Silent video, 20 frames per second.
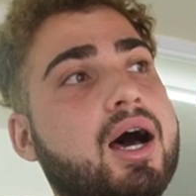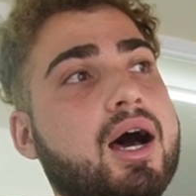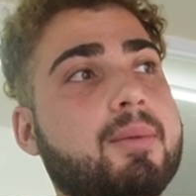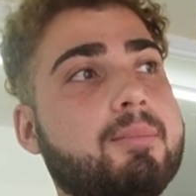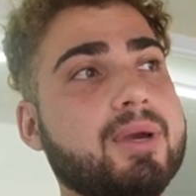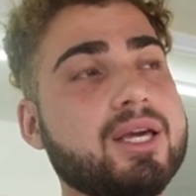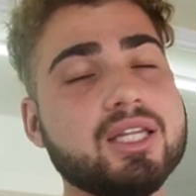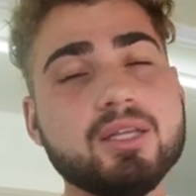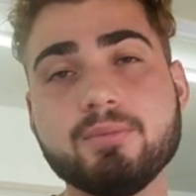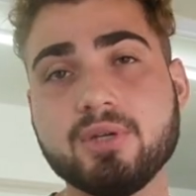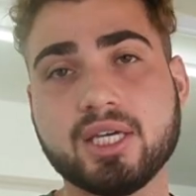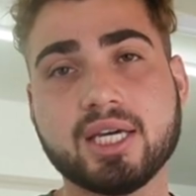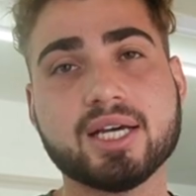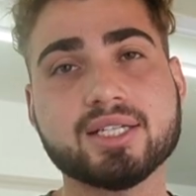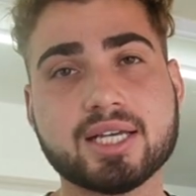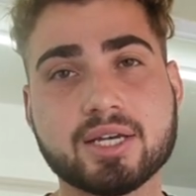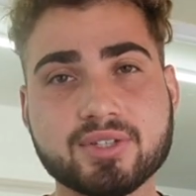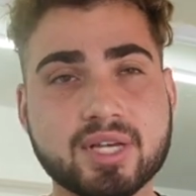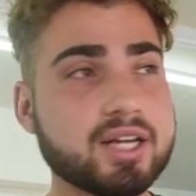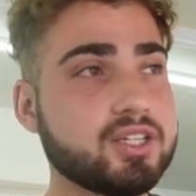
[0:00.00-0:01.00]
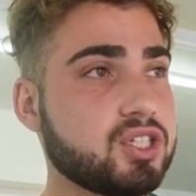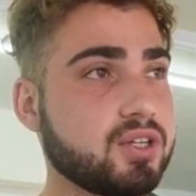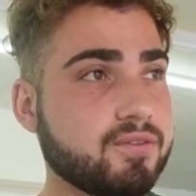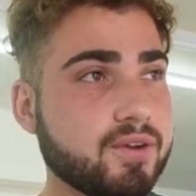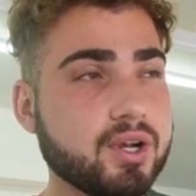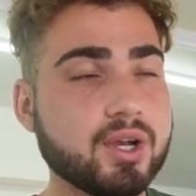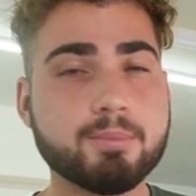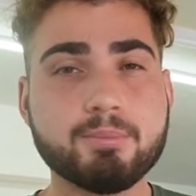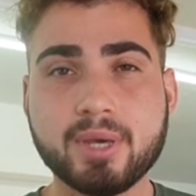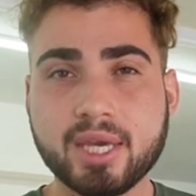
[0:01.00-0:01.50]
uh, mainly because I was actually
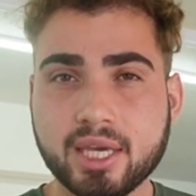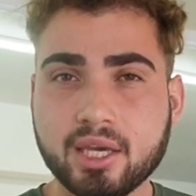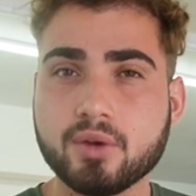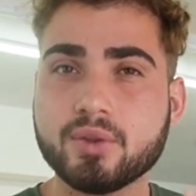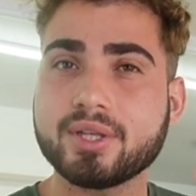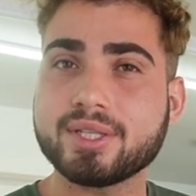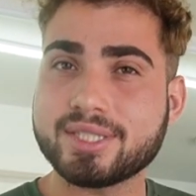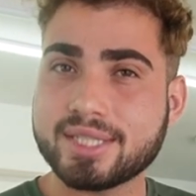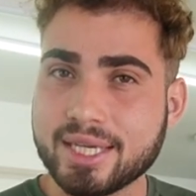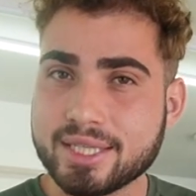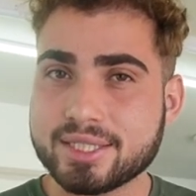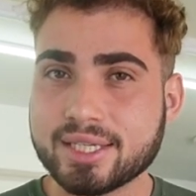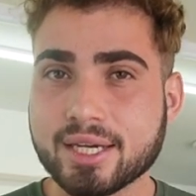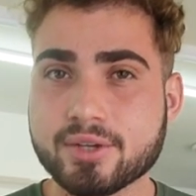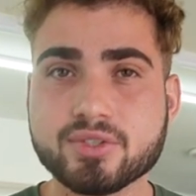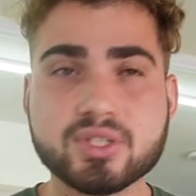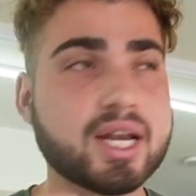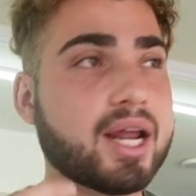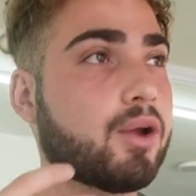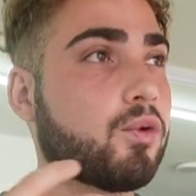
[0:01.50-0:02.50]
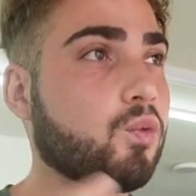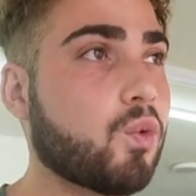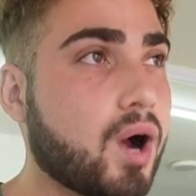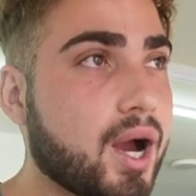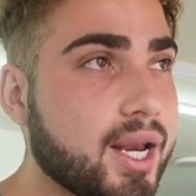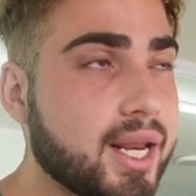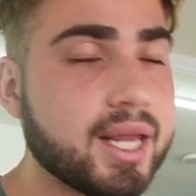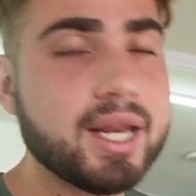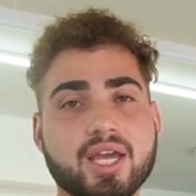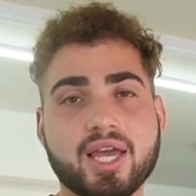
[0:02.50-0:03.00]
very picky on the details that I
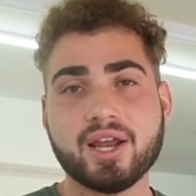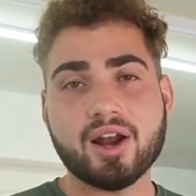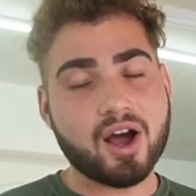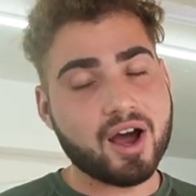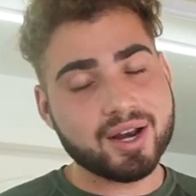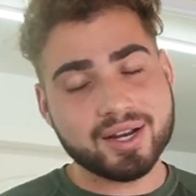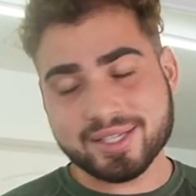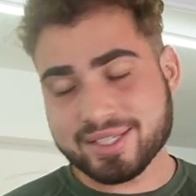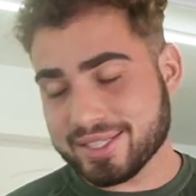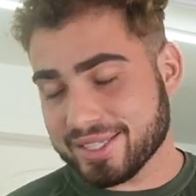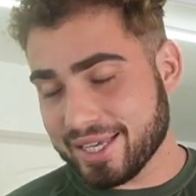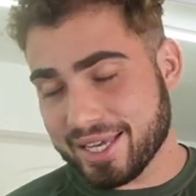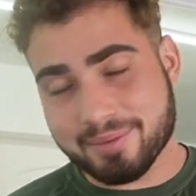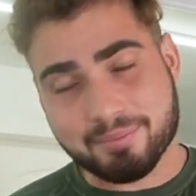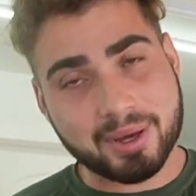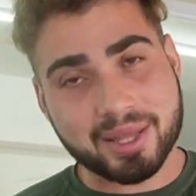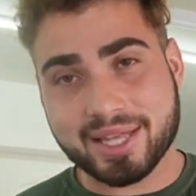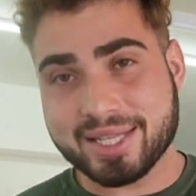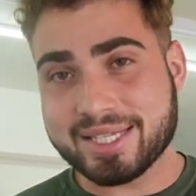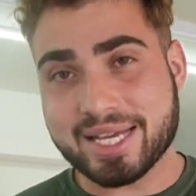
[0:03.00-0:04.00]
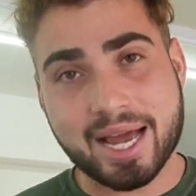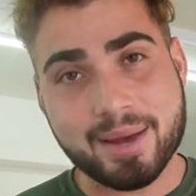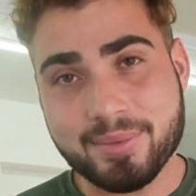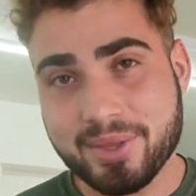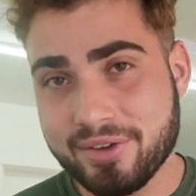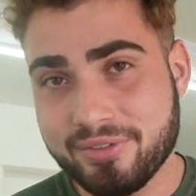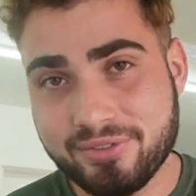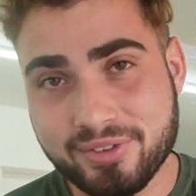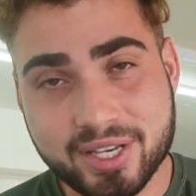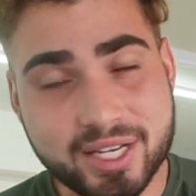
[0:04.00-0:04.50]
wanted. And honestly, by the time
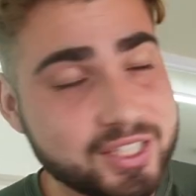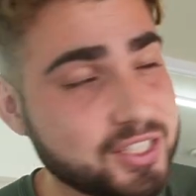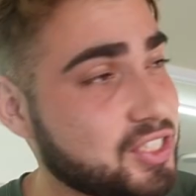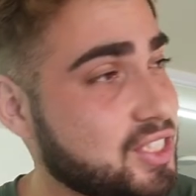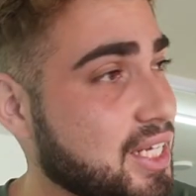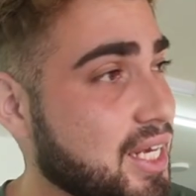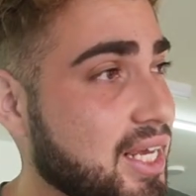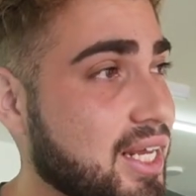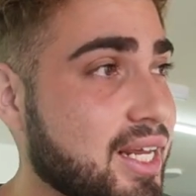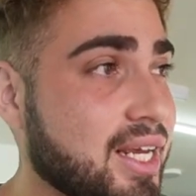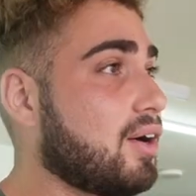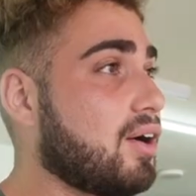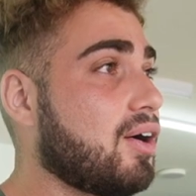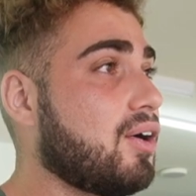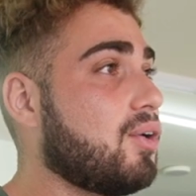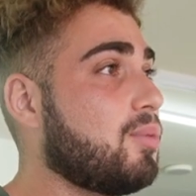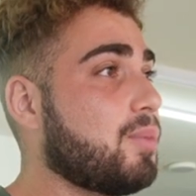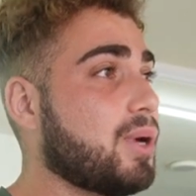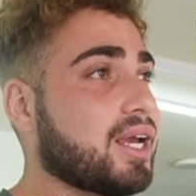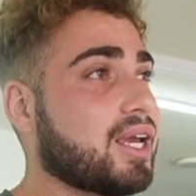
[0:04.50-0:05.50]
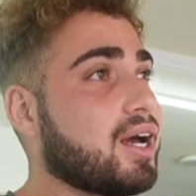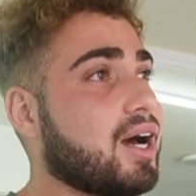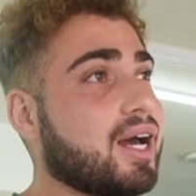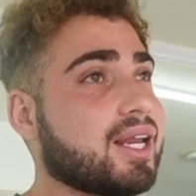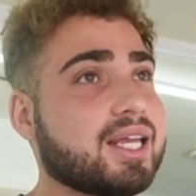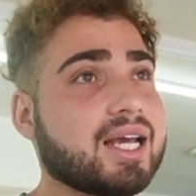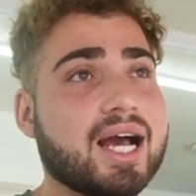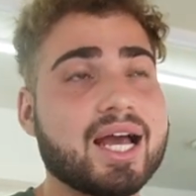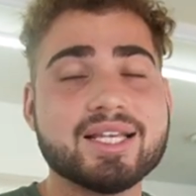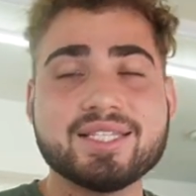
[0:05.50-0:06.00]
they finished it, oh my
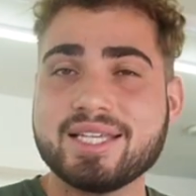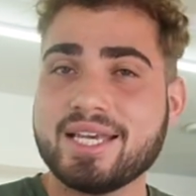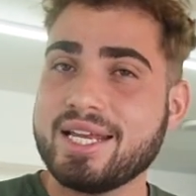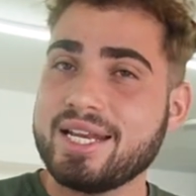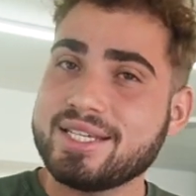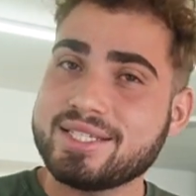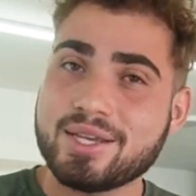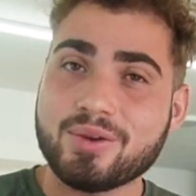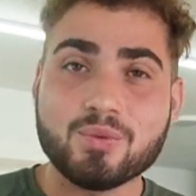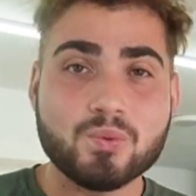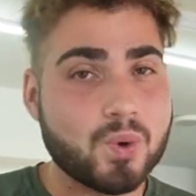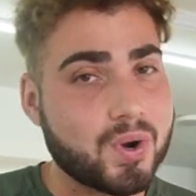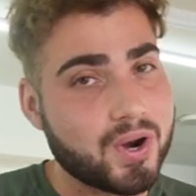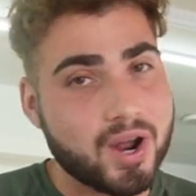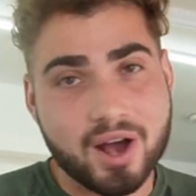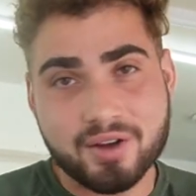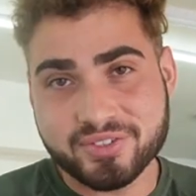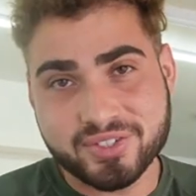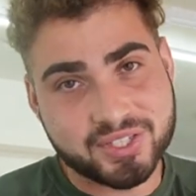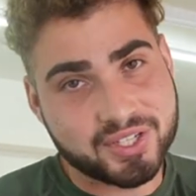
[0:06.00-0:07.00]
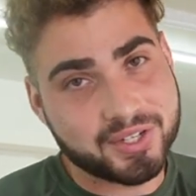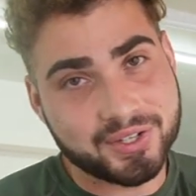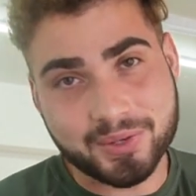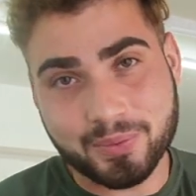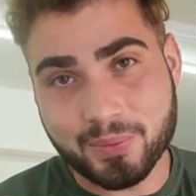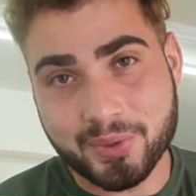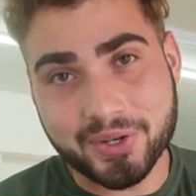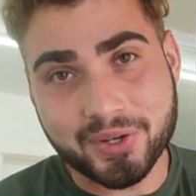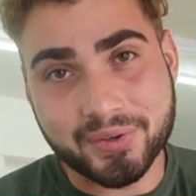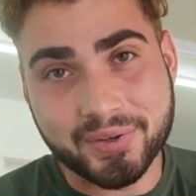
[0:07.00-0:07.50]
God, guys, it is a one-off
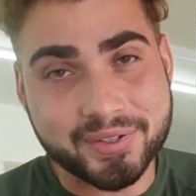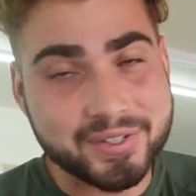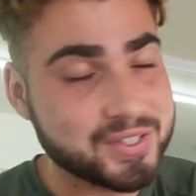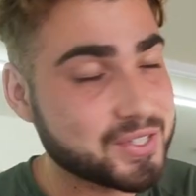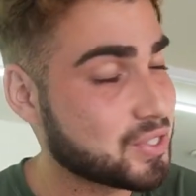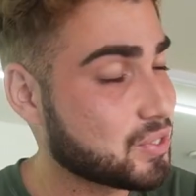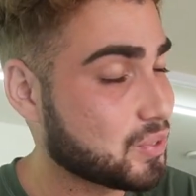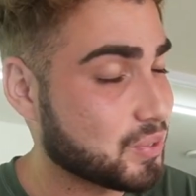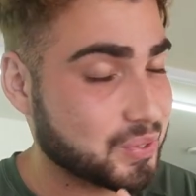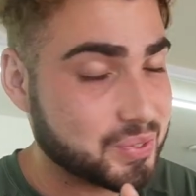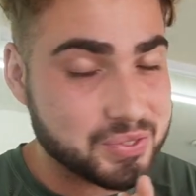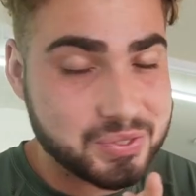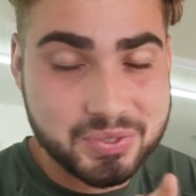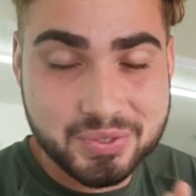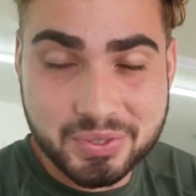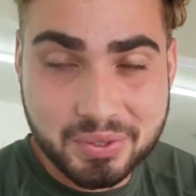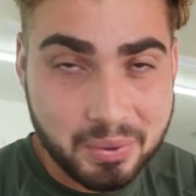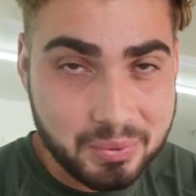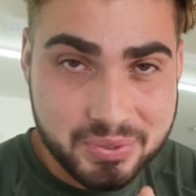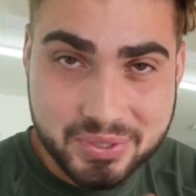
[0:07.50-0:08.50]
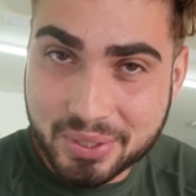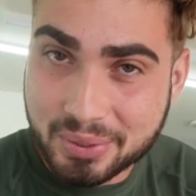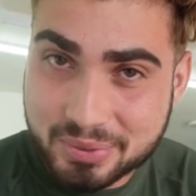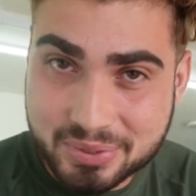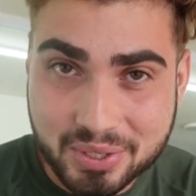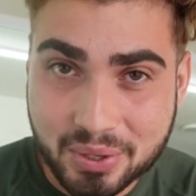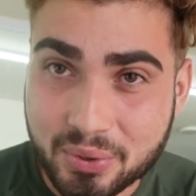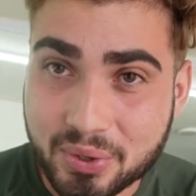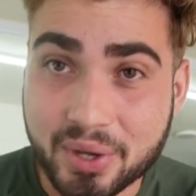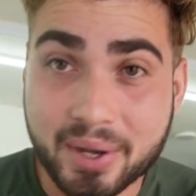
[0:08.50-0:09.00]
steering wheel and it just looks so, so,
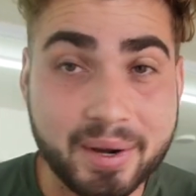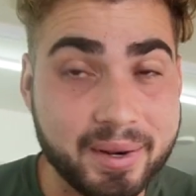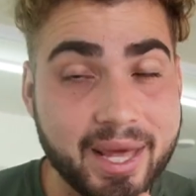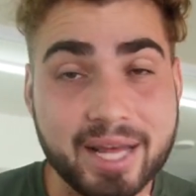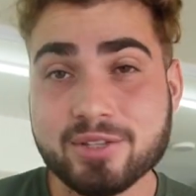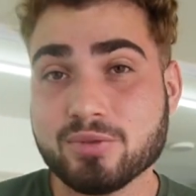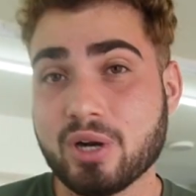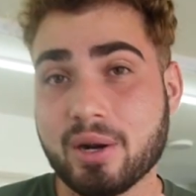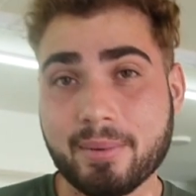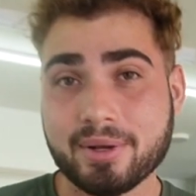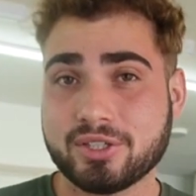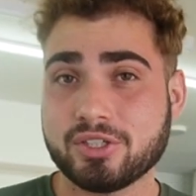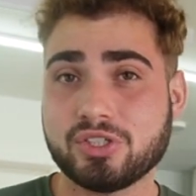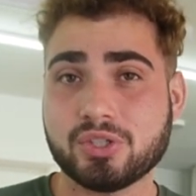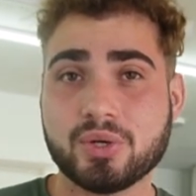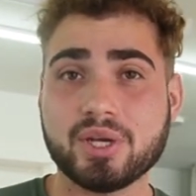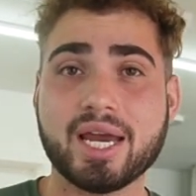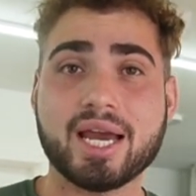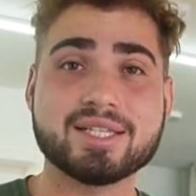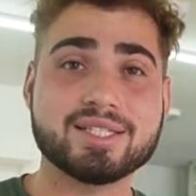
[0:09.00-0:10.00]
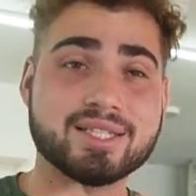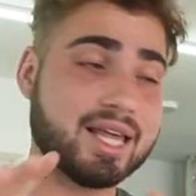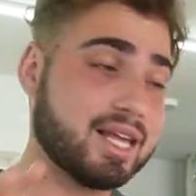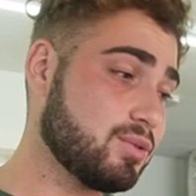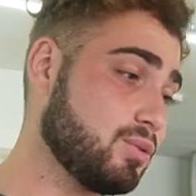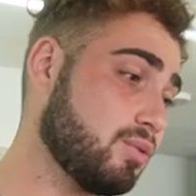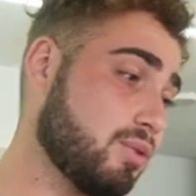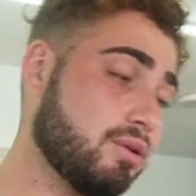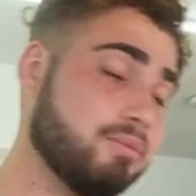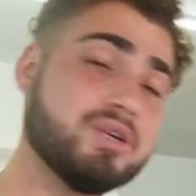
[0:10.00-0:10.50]
so good. And that's what I'm about to show you guys. And that's
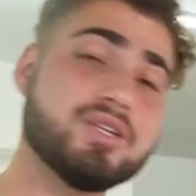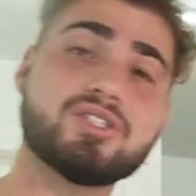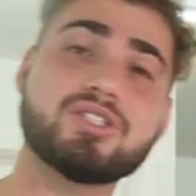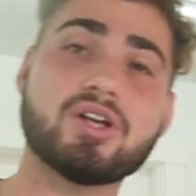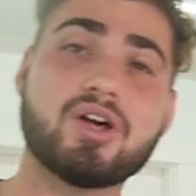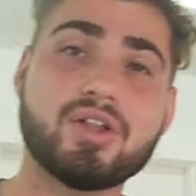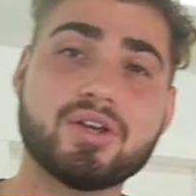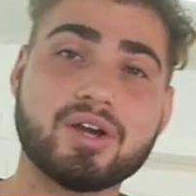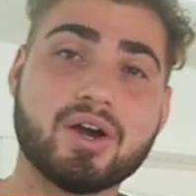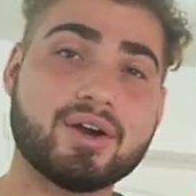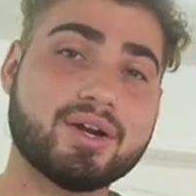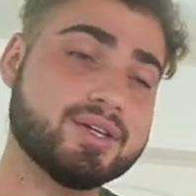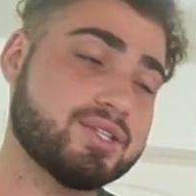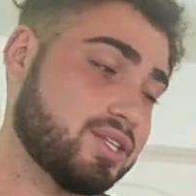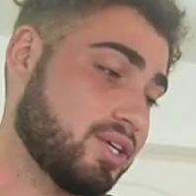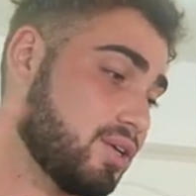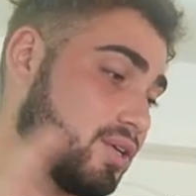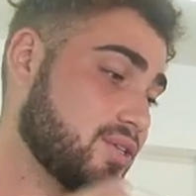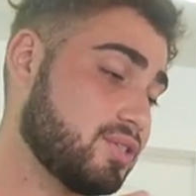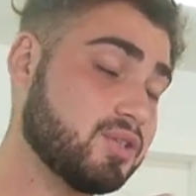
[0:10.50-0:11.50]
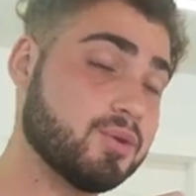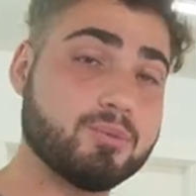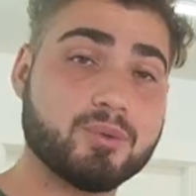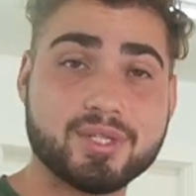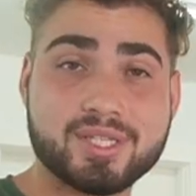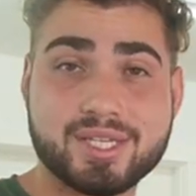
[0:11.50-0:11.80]
what we're gonna be installing on our Toyota Supra